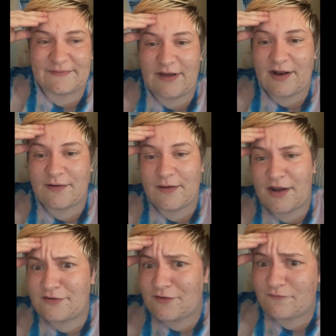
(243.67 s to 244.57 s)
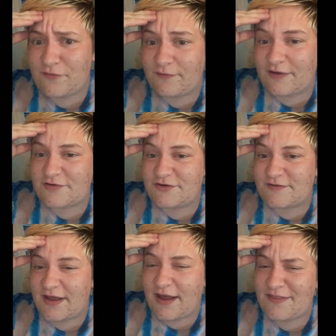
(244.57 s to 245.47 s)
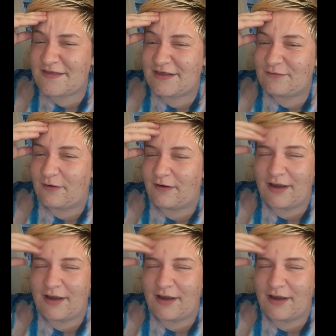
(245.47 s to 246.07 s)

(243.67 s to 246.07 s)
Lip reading: I don't know if you're allowed to do that, I think you are,